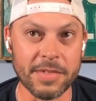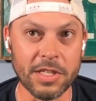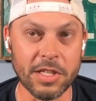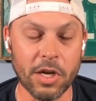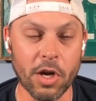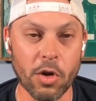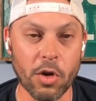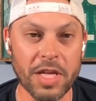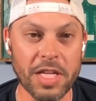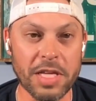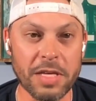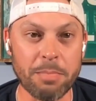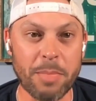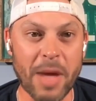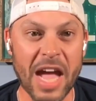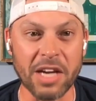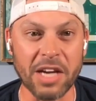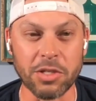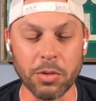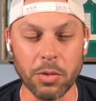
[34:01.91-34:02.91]
you know, he
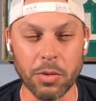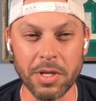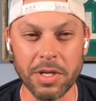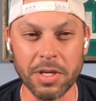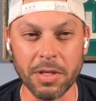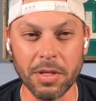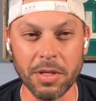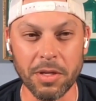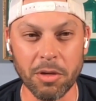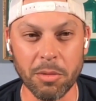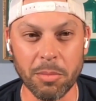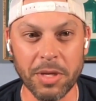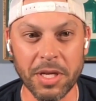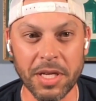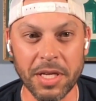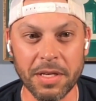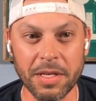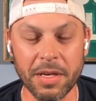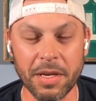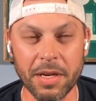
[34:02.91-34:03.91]
backdoored it a little
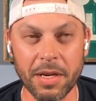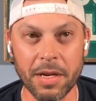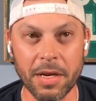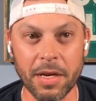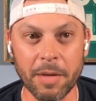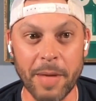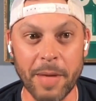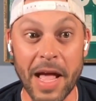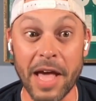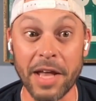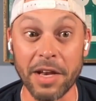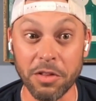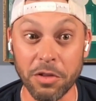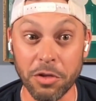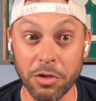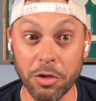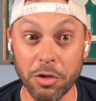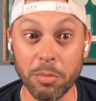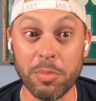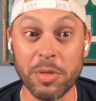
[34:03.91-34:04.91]
bit, um, had a
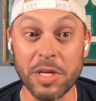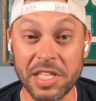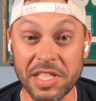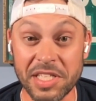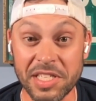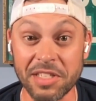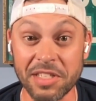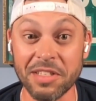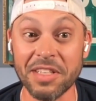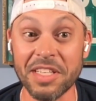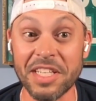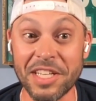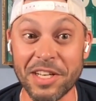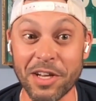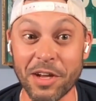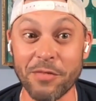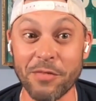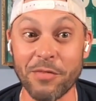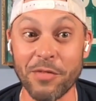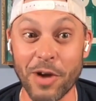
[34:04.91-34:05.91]
little piece of the lead
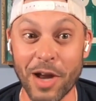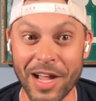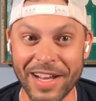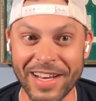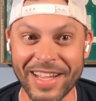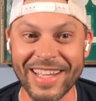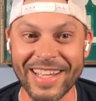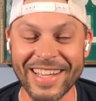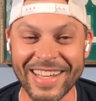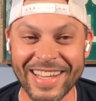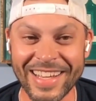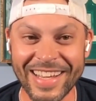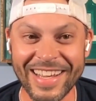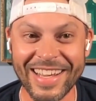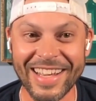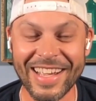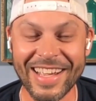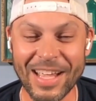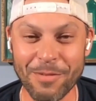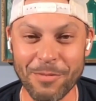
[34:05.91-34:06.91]
on Friday,
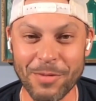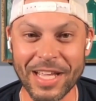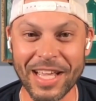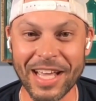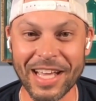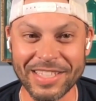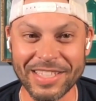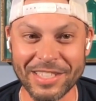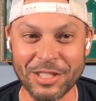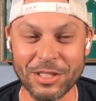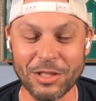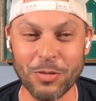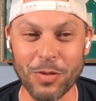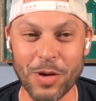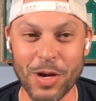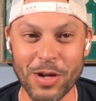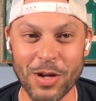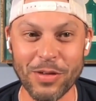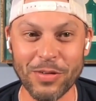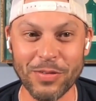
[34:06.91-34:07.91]
and we got to
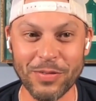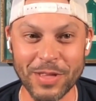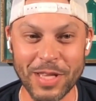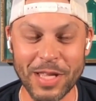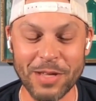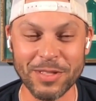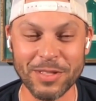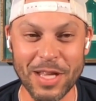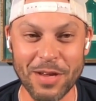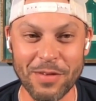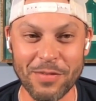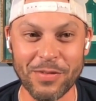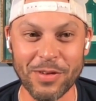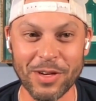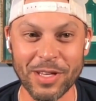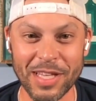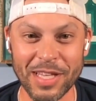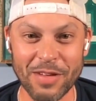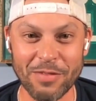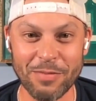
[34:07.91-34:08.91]
12, and that was that
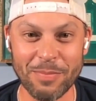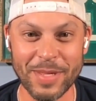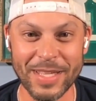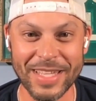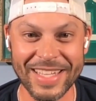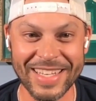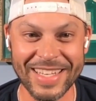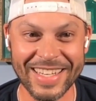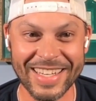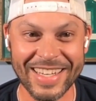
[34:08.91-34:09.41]
front left pin.